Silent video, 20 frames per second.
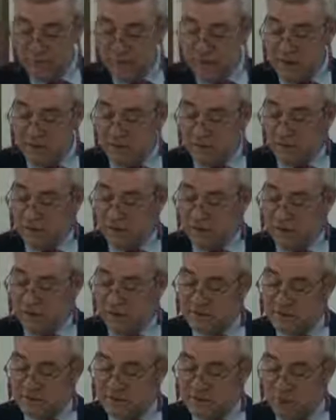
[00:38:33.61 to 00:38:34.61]
Therefore, the
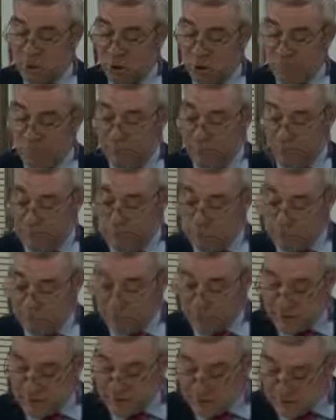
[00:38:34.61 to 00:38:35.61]
GSLA opened
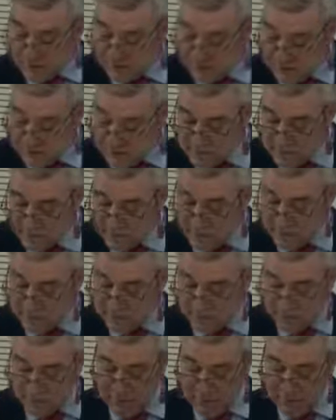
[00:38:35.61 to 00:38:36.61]
2 vacancies
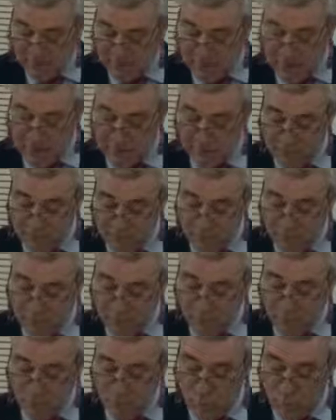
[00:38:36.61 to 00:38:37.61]
at grade 5
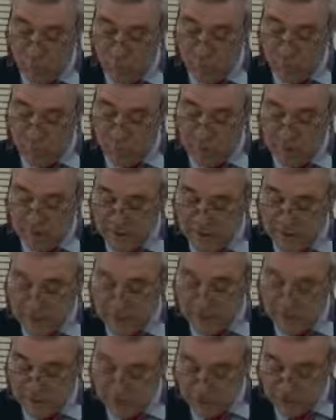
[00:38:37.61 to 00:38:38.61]
pool
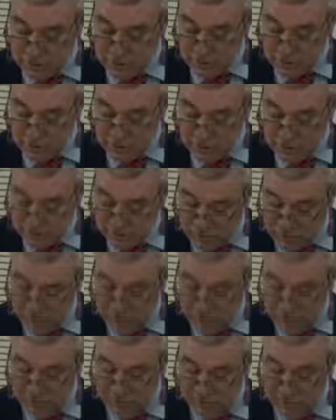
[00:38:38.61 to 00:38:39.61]
manager
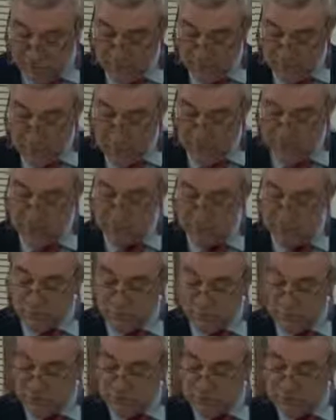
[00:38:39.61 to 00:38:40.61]
initially. These
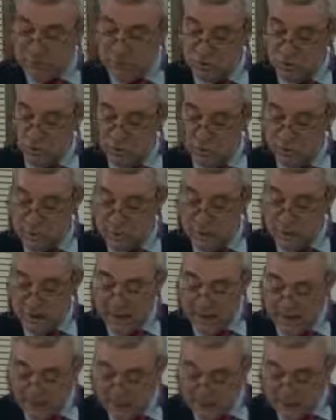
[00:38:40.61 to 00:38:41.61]
vacancies were
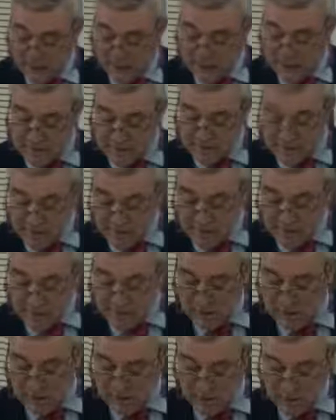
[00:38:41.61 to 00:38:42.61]
advertised
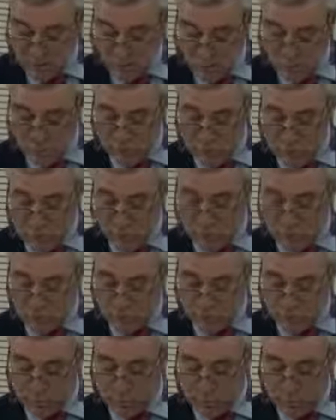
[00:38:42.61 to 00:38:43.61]
internally with 2
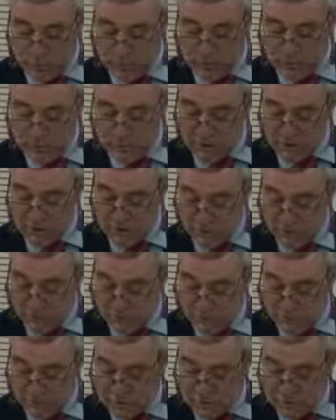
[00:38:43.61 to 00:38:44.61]
sports and leisure
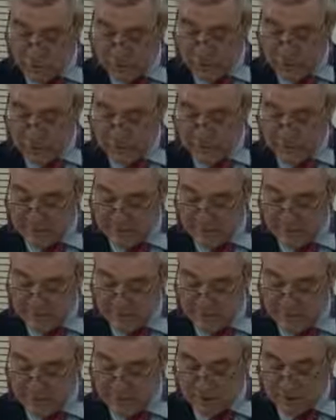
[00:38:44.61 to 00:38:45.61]
officers as the
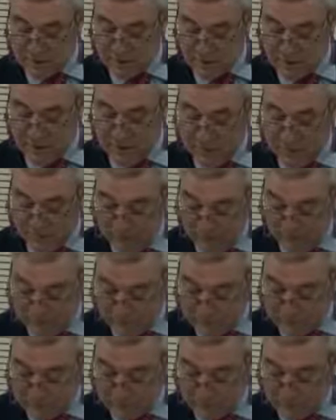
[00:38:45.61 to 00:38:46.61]
successful
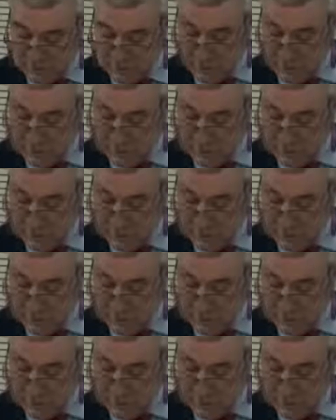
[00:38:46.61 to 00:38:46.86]
applicants.